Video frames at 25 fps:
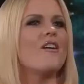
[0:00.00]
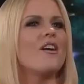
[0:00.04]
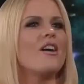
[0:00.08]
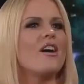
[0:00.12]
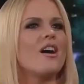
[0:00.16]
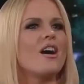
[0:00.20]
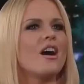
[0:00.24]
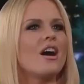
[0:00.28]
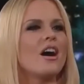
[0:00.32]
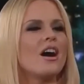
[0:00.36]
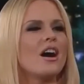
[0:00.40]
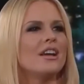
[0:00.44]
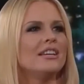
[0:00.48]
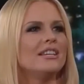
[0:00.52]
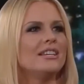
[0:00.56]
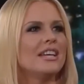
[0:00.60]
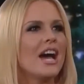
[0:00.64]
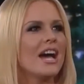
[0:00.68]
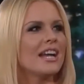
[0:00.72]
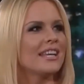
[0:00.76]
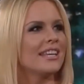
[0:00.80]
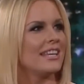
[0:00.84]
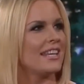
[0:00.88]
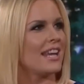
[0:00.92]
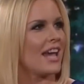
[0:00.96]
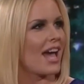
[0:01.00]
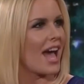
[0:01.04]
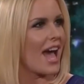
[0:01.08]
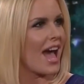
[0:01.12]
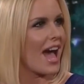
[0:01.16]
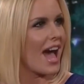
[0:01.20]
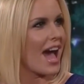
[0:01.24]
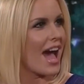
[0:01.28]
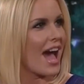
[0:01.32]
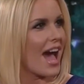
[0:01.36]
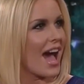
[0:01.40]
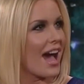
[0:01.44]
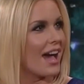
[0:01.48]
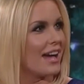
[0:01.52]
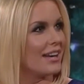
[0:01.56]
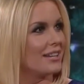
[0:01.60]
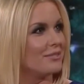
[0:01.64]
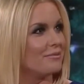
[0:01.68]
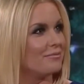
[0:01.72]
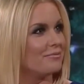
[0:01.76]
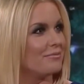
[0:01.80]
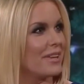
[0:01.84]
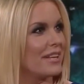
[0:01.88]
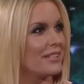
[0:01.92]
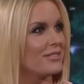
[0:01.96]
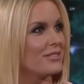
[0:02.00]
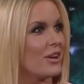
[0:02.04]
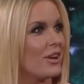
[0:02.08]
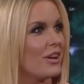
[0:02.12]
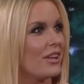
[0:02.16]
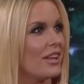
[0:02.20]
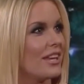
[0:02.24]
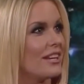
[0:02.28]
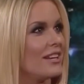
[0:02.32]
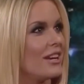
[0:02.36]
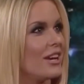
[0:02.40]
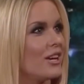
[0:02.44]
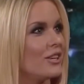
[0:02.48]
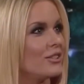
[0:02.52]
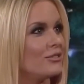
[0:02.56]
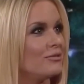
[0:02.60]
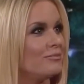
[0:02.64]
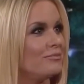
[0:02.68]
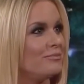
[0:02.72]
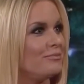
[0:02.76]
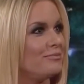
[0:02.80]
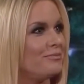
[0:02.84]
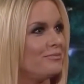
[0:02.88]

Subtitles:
Yakida. That's all I know.